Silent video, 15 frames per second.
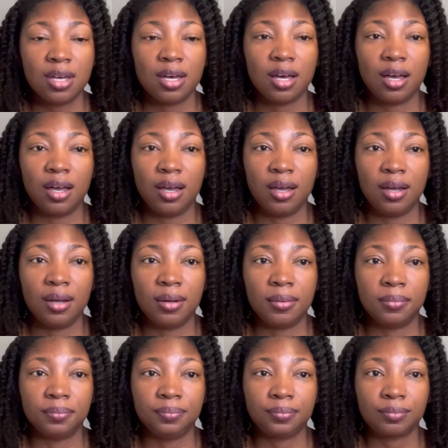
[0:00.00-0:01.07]

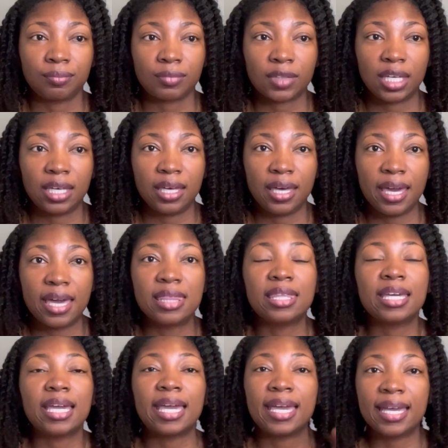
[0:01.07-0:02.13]
In
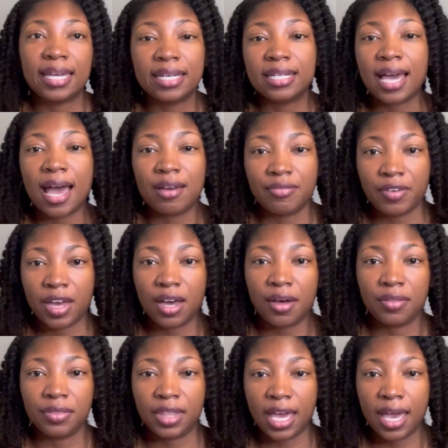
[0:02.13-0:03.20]
the end, I
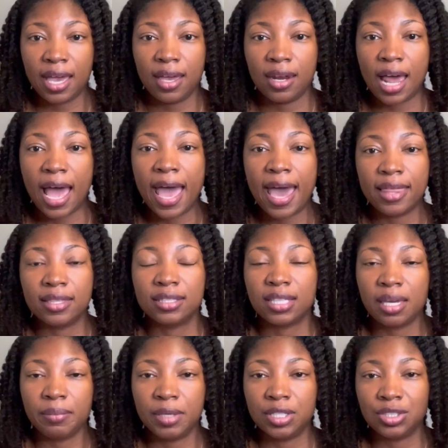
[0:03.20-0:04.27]
found that I had the
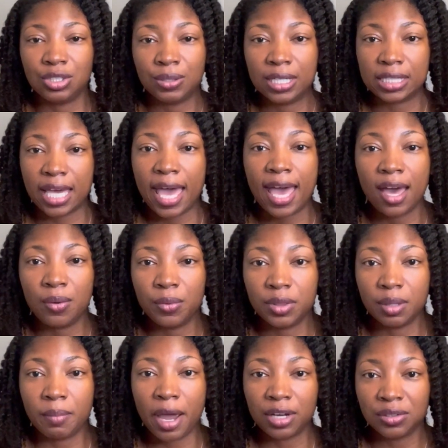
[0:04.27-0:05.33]
same issue as I had with the
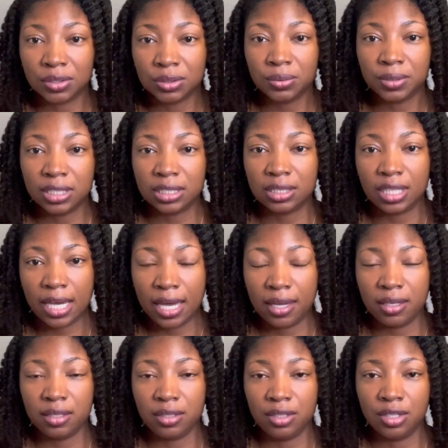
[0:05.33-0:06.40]
micro twist, that,
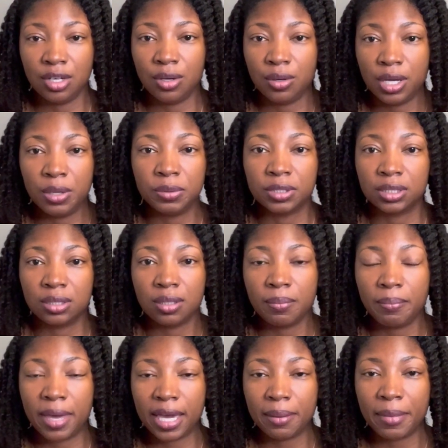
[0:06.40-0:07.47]
it was
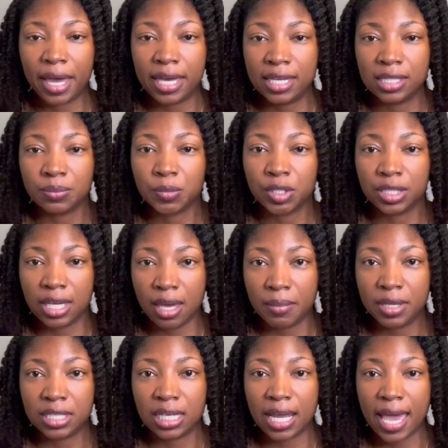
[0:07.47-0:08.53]
making my ends more
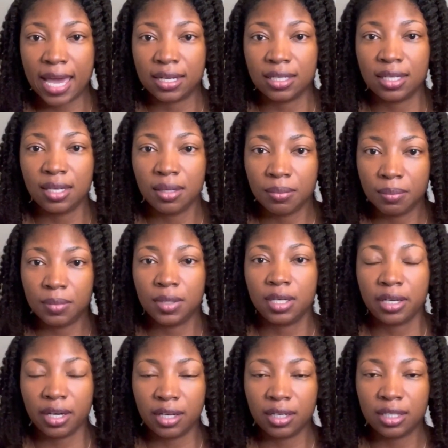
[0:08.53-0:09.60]
damaged and I had to keep
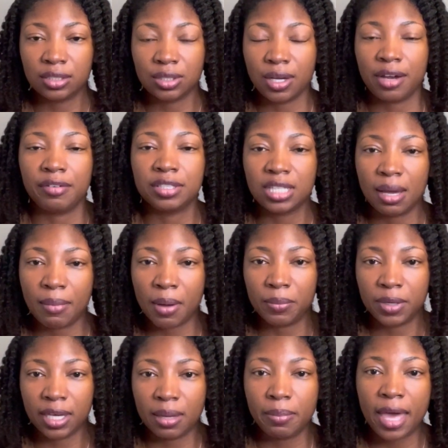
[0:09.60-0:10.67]
cutting. So every time I would
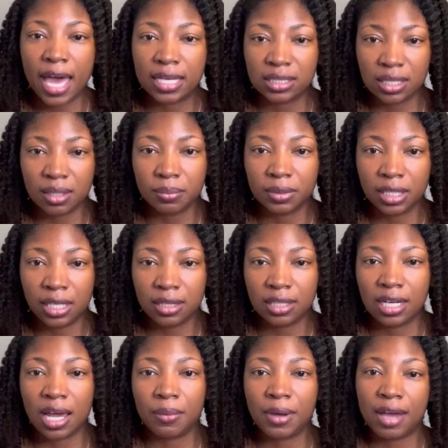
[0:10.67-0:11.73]
get past hip length, then
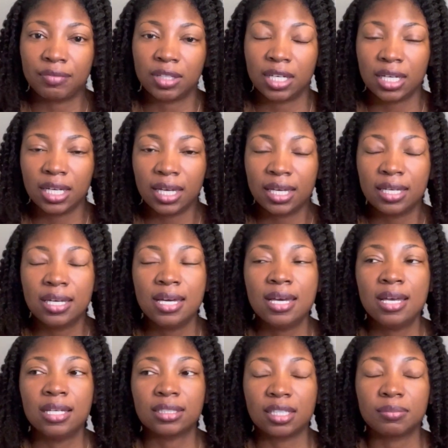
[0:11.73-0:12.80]
I would have to cut.
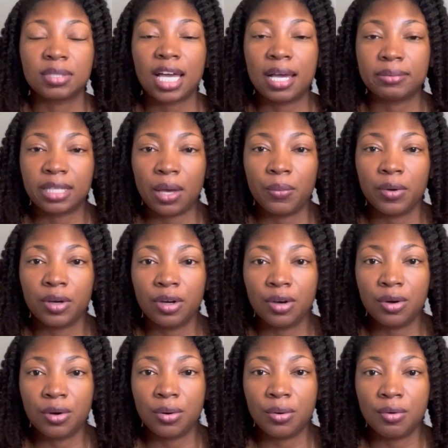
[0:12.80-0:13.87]
Sometimes I would
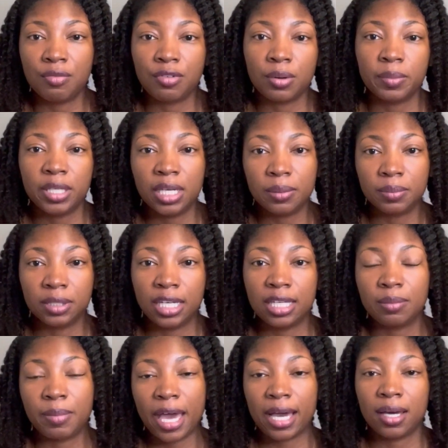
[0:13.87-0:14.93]
go from hip length
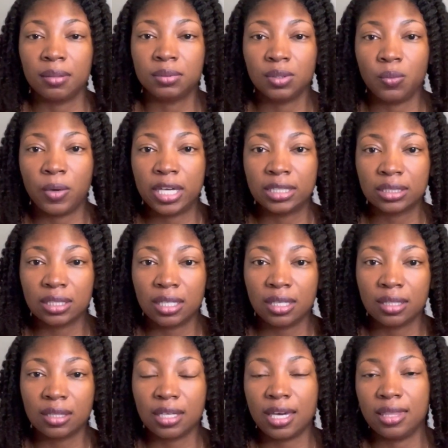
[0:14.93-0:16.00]
back up to waist length,
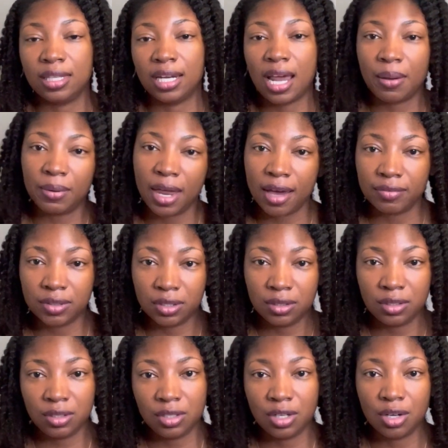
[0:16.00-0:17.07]
and then I would have to,
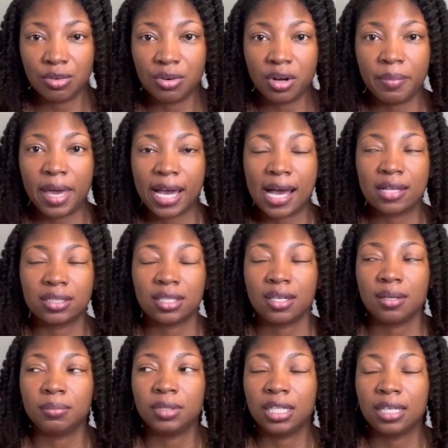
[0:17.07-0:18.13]
grow it back out to
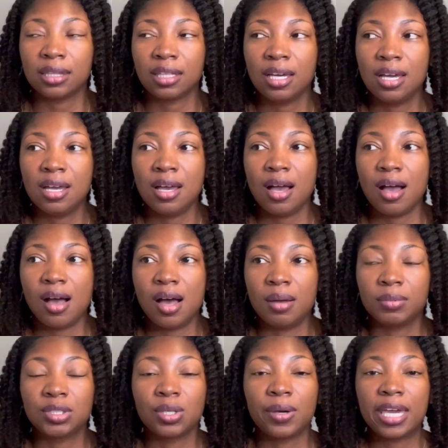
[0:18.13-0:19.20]
hip length.
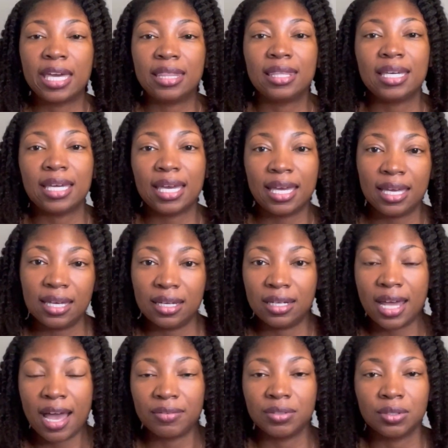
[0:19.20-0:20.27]
So in the end,
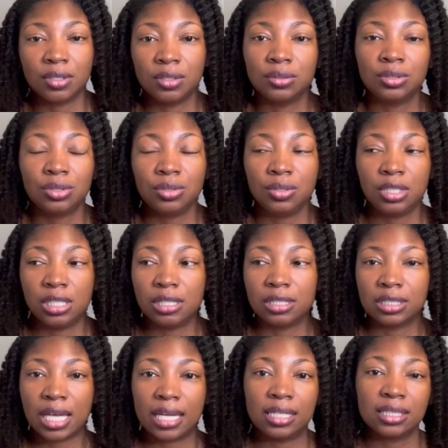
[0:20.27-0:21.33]
after those 2 years,
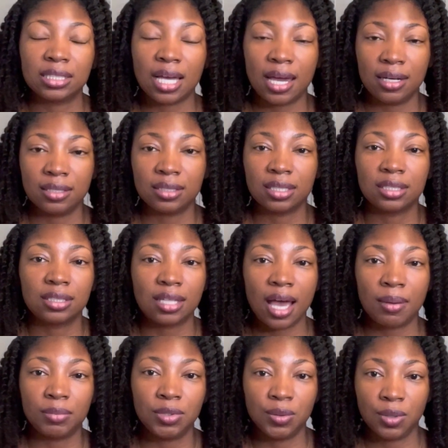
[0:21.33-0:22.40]
I decided to
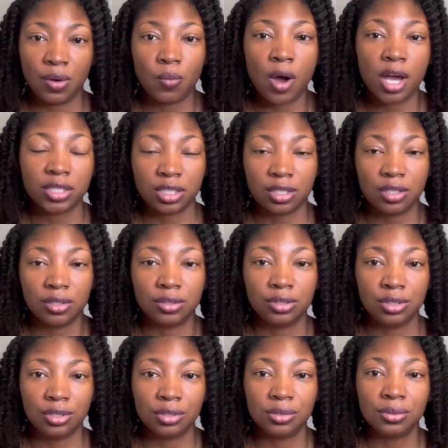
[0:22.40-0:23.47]
stop doing wash and goes
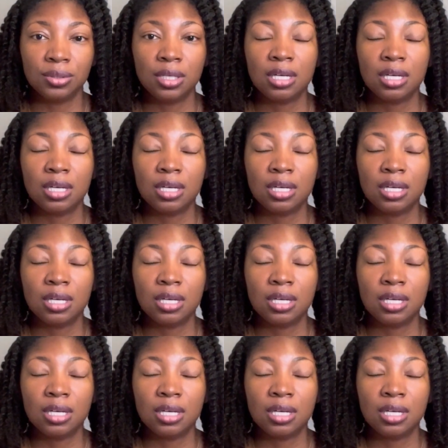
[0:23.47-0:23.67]
too.